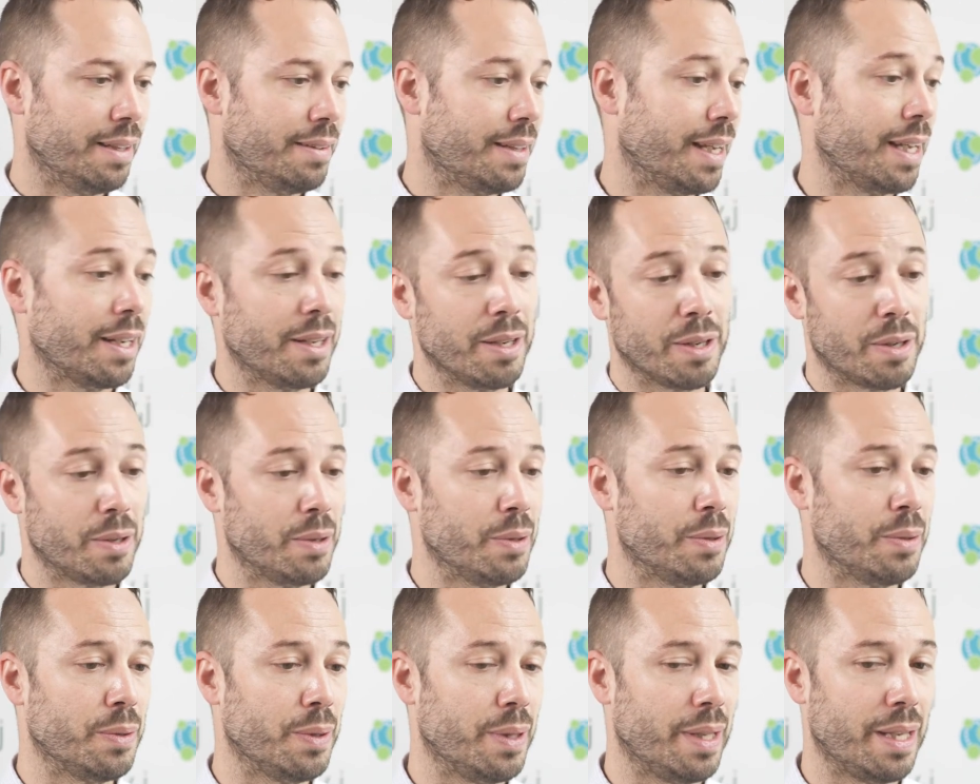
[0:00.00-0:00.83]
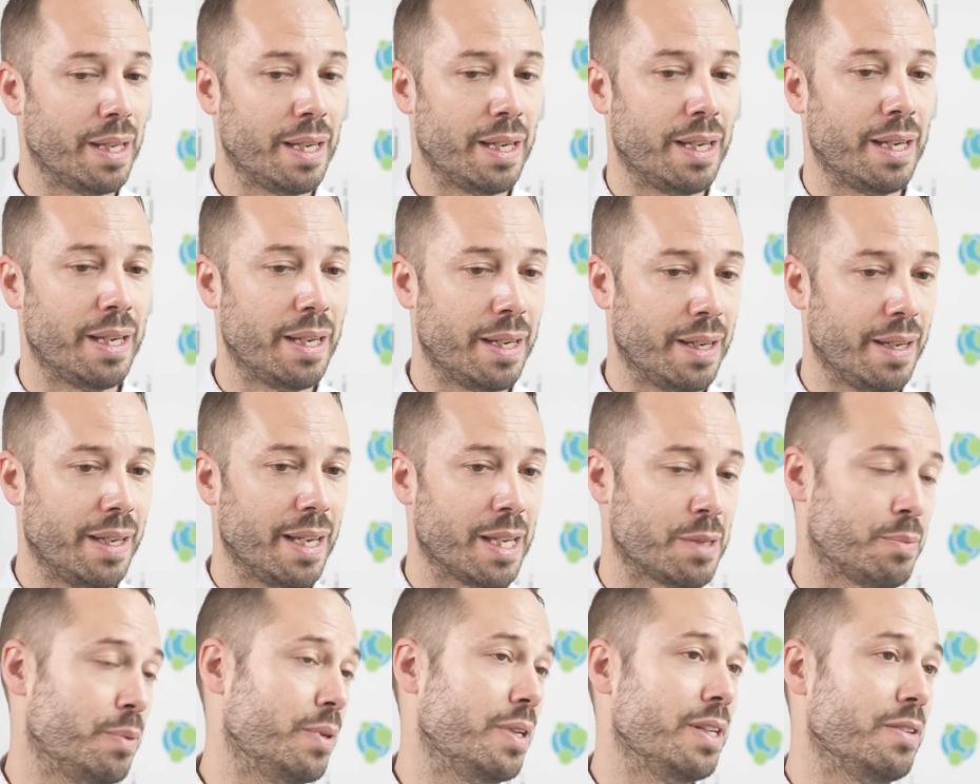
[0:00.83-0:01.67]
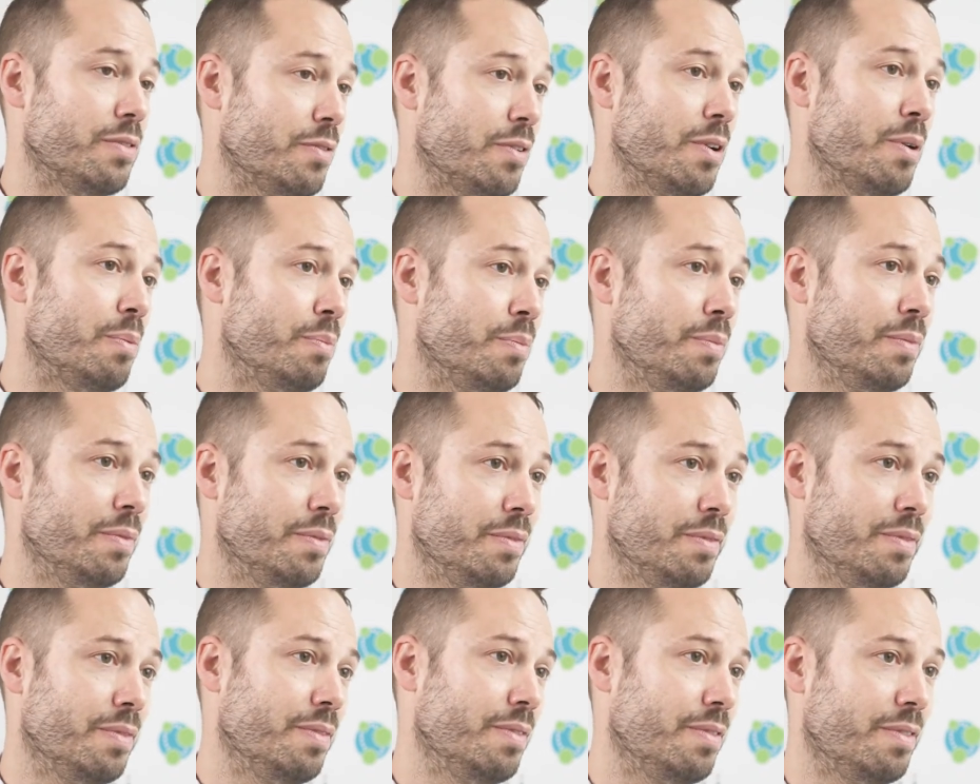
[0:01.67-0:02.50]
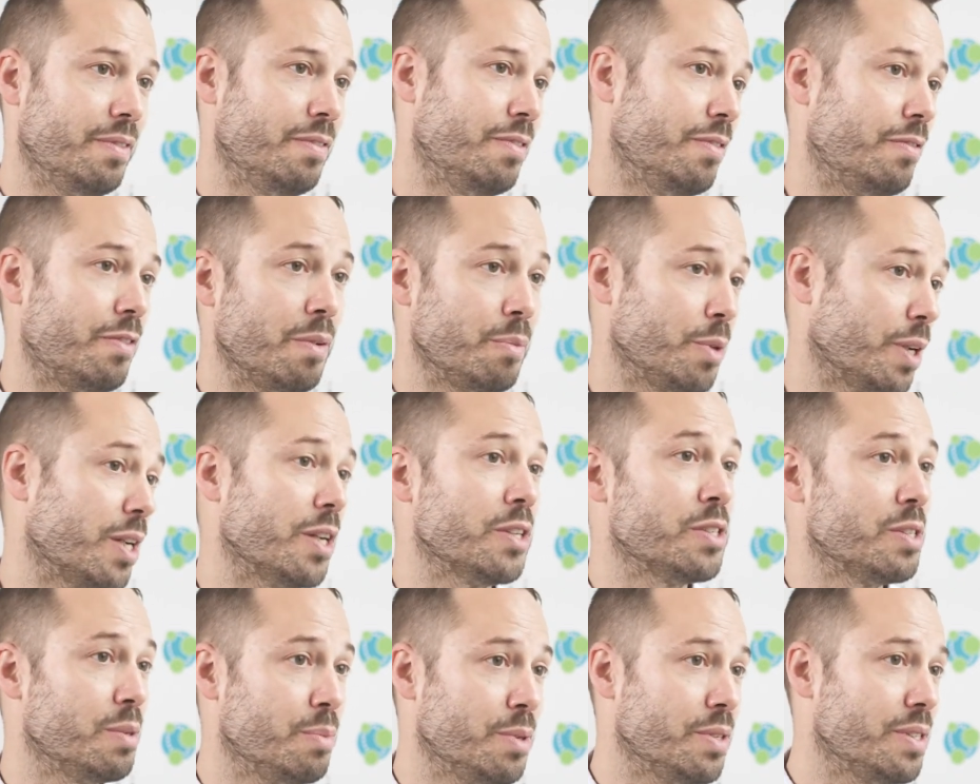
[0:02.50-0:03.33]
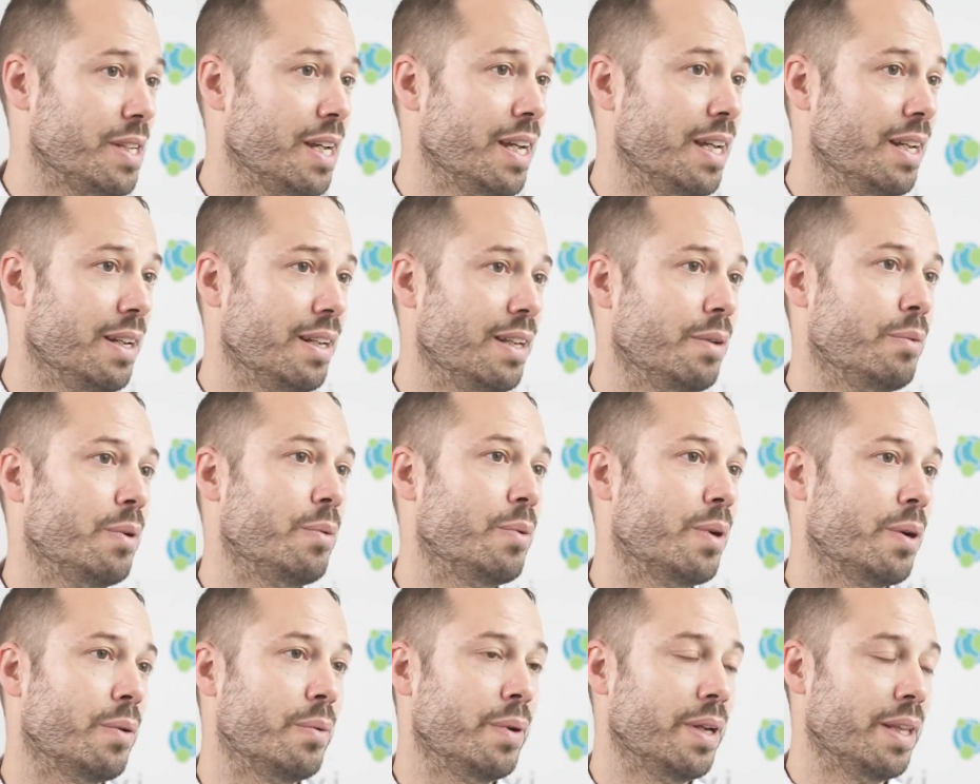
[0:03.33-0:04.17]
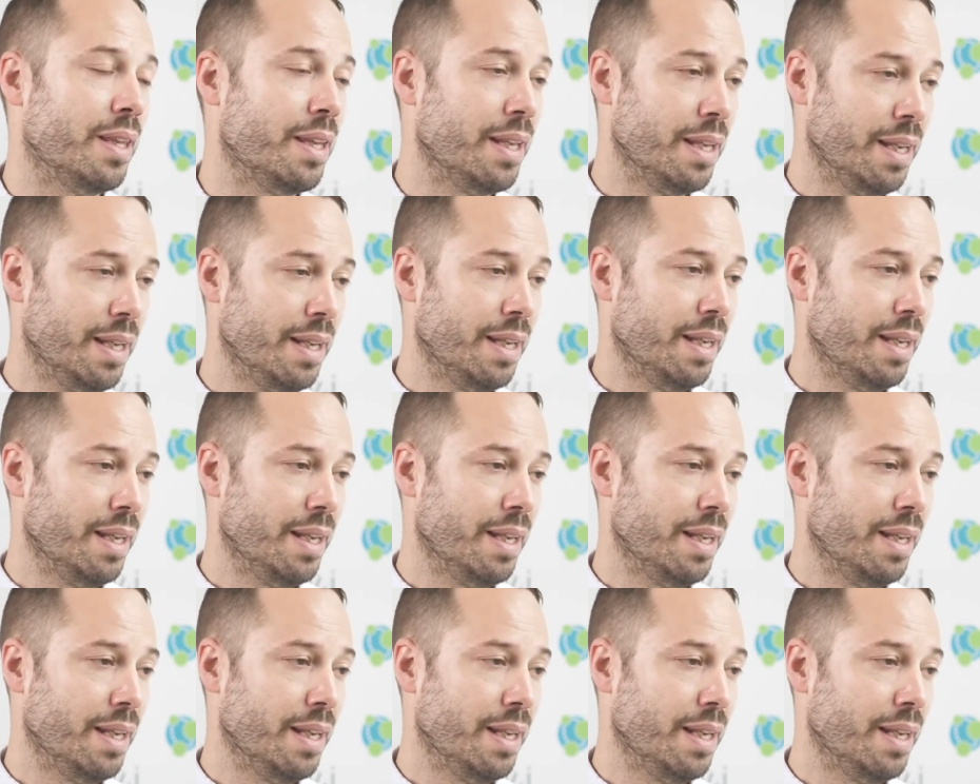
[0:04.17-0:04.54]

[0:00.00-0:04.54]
technical expertise from the customer side that we work with.